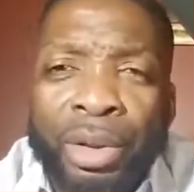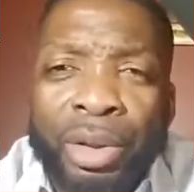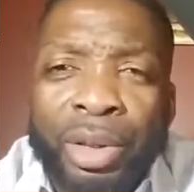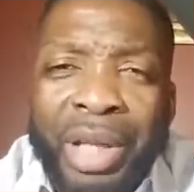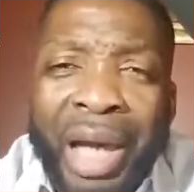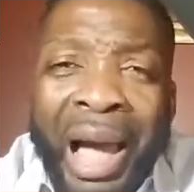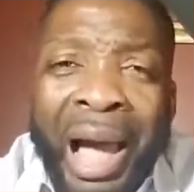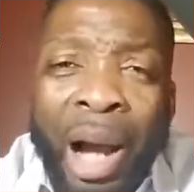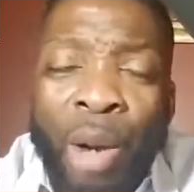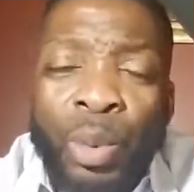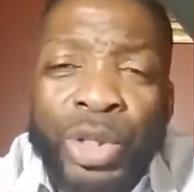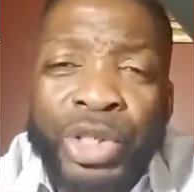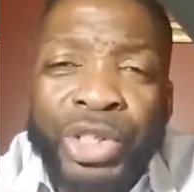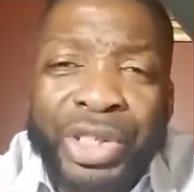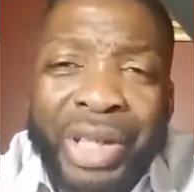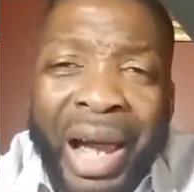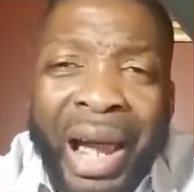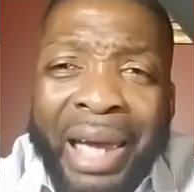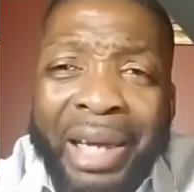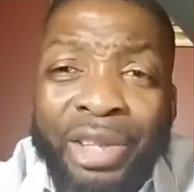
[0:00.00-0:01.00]
Yahweh
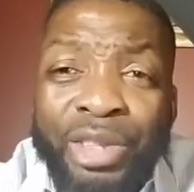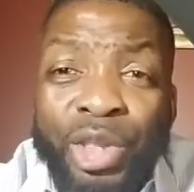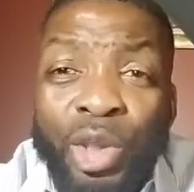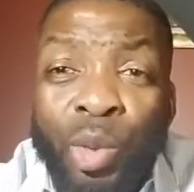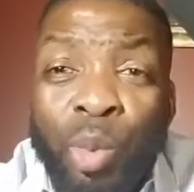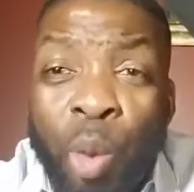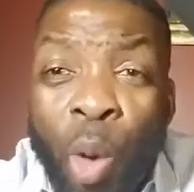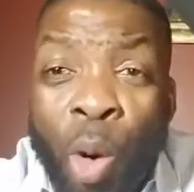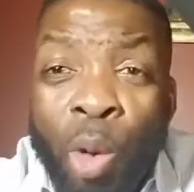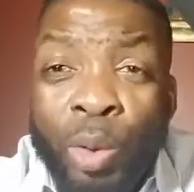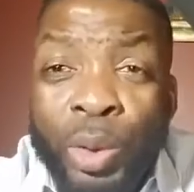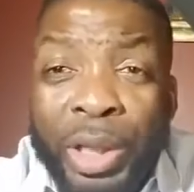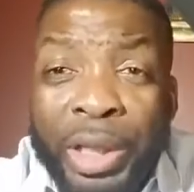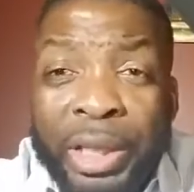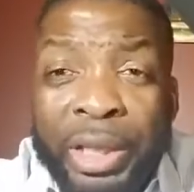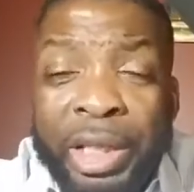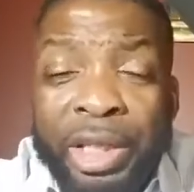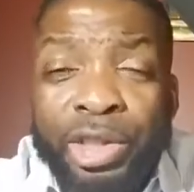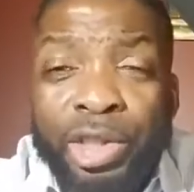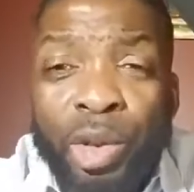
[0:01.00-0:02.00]
Shai is quoting,
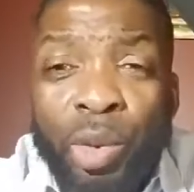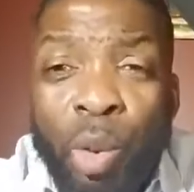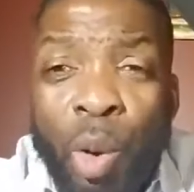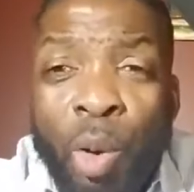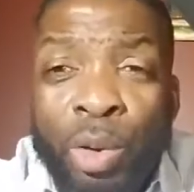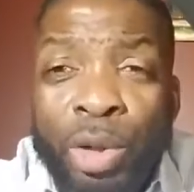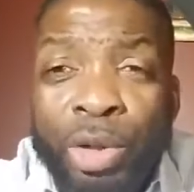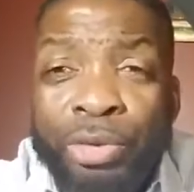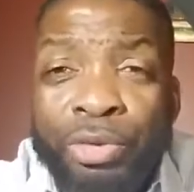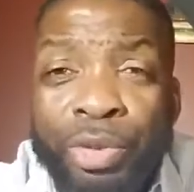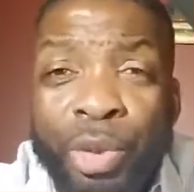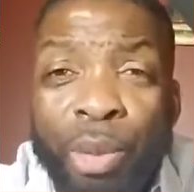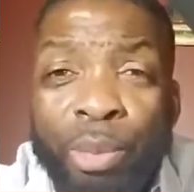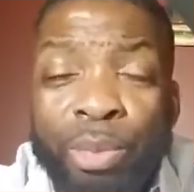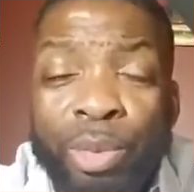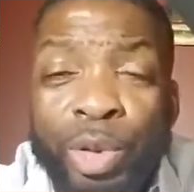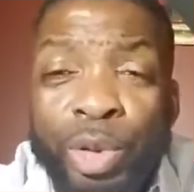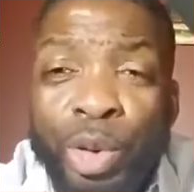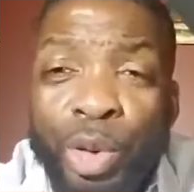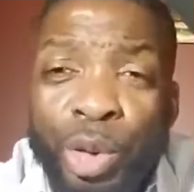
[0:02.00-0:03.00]
he's quoting
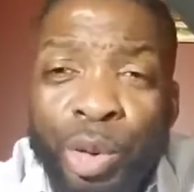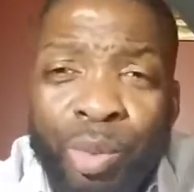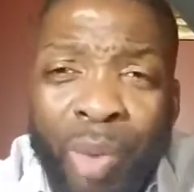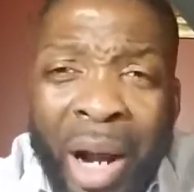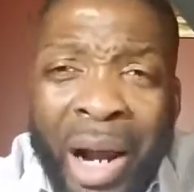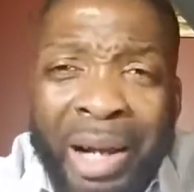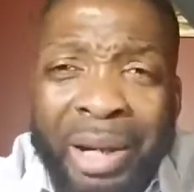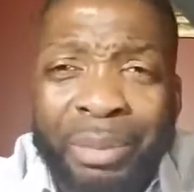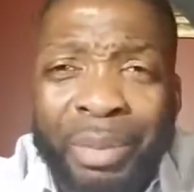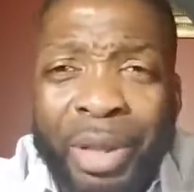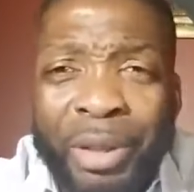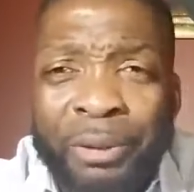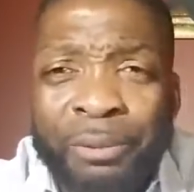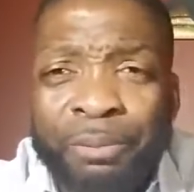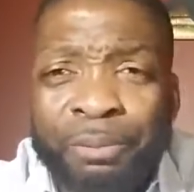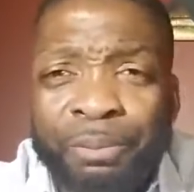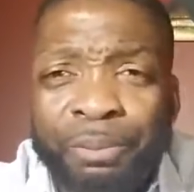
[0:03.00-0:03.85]
from Deuteronomy.